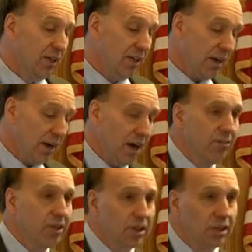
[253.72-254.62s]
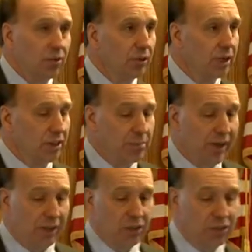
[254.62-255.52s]
that every year we
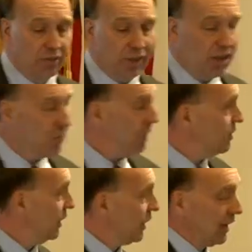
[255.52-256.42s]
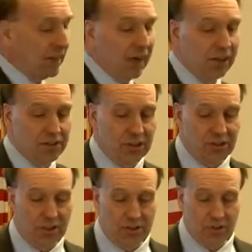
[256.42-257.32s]
expect new developments in technology.
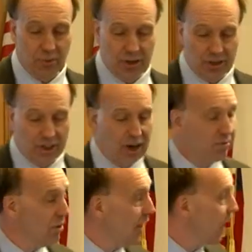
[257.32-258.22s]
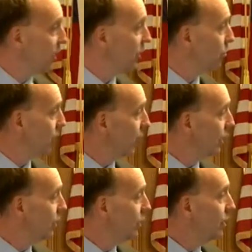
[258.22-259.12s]
So I just wanted to cover that a little
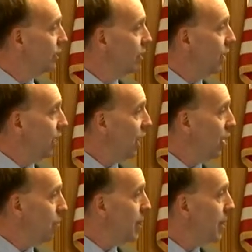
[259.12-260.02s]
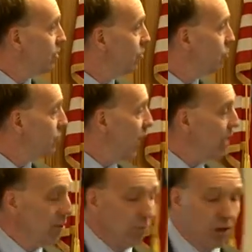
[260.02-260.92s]
bit. Um,
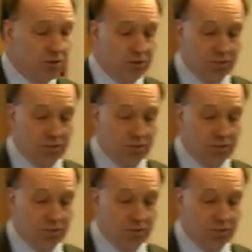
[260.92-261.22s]
and the most